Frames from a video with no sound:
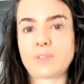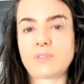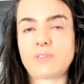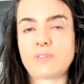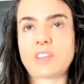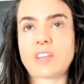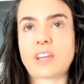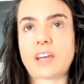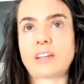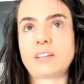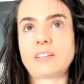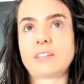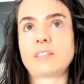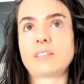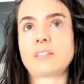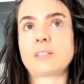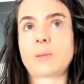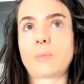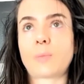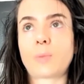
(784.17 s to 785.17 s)
of sadness,
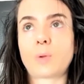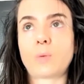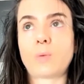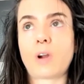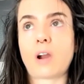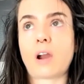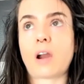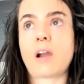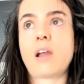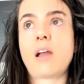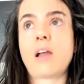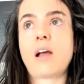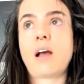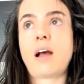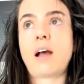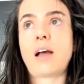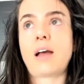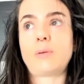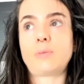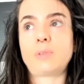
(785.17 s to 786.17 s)
it's something where
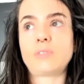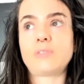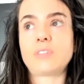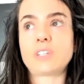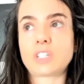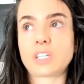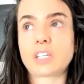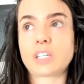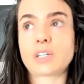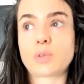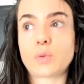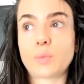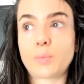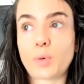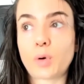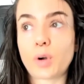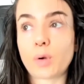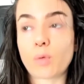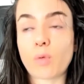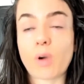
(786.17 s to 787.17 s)
I will eventually get to a
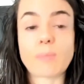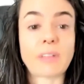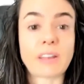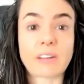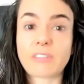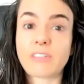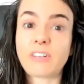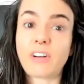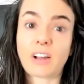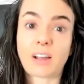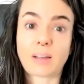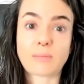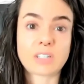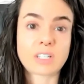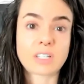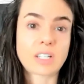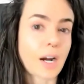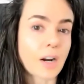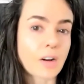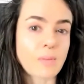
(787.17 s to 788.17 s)
point where I'm like, fuck, I'm
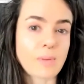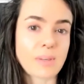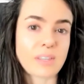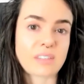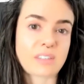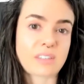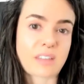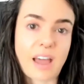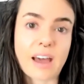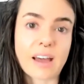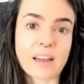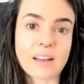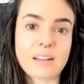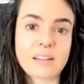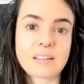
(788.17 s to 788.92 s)
just tired of being sad.